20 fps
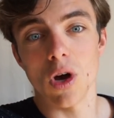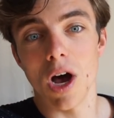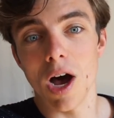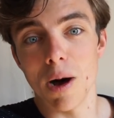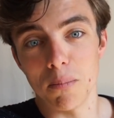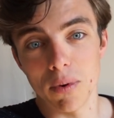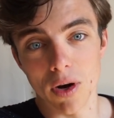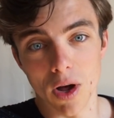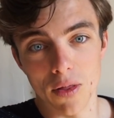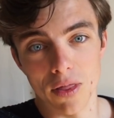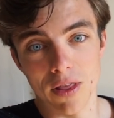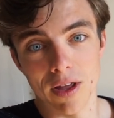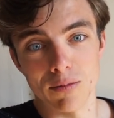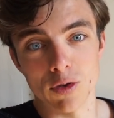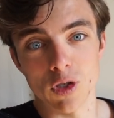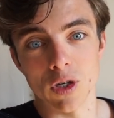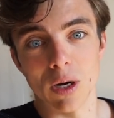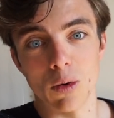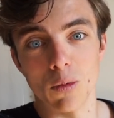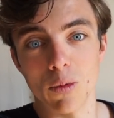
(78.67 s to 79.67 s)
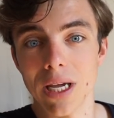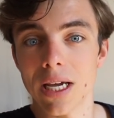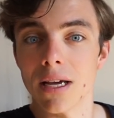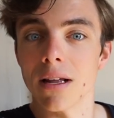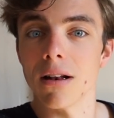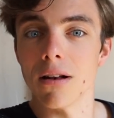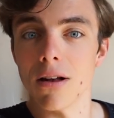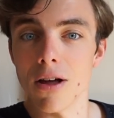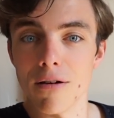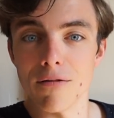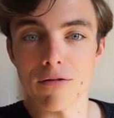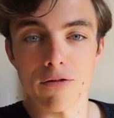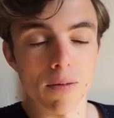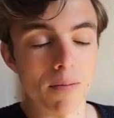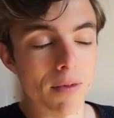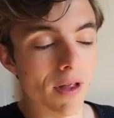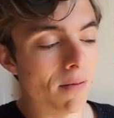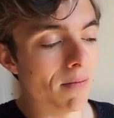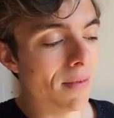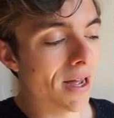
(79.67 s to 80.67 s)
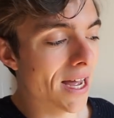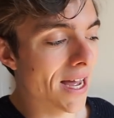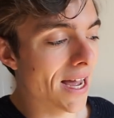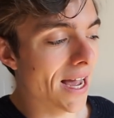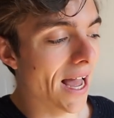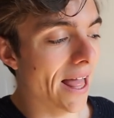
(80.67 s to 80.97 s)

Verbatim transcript: to upload them so that we can learn from them.